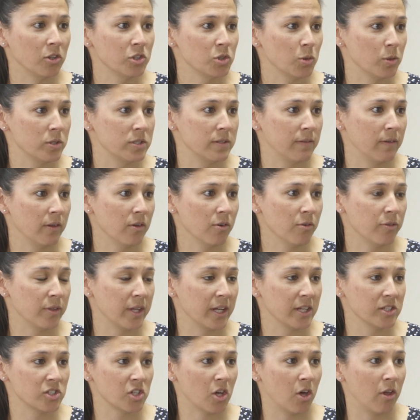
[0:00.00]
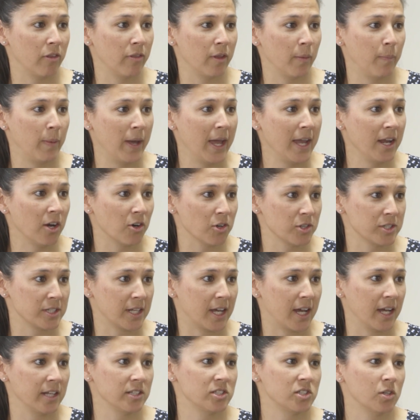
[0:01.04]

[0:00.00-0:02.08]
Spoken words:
sorts of other things on the payer side.